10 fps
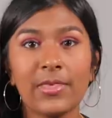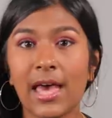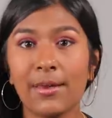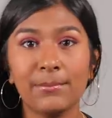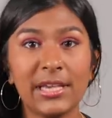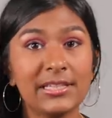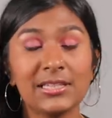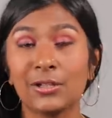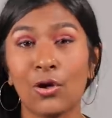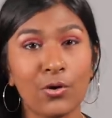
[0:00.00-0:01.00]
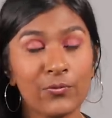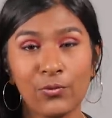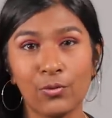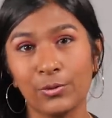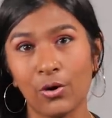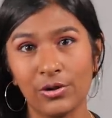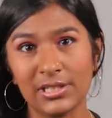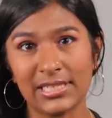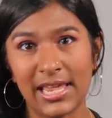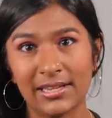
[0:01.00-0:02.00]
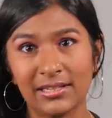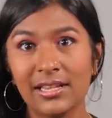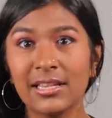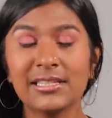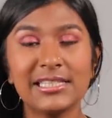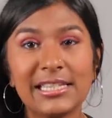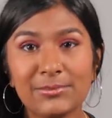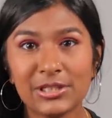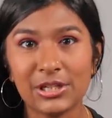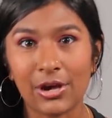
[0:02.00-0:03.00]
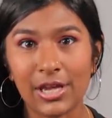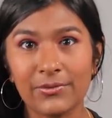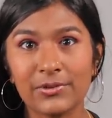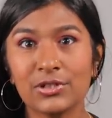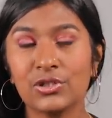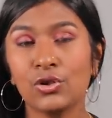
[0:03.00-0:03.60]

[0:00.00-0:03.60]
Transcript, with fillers: that means long-form content, deep dives,